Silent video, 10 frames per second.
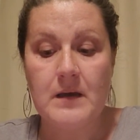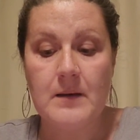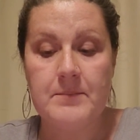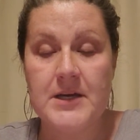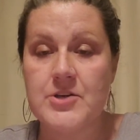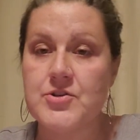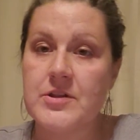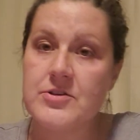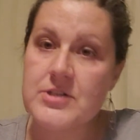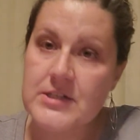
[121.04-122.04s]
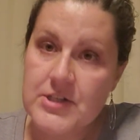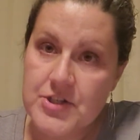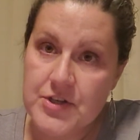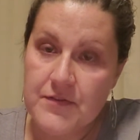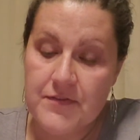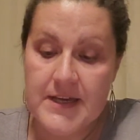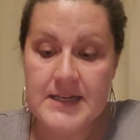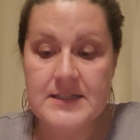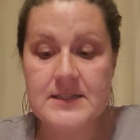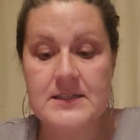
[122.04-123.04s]
making sure that you're not touching your
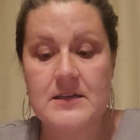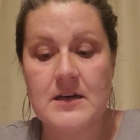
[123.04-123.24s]
face,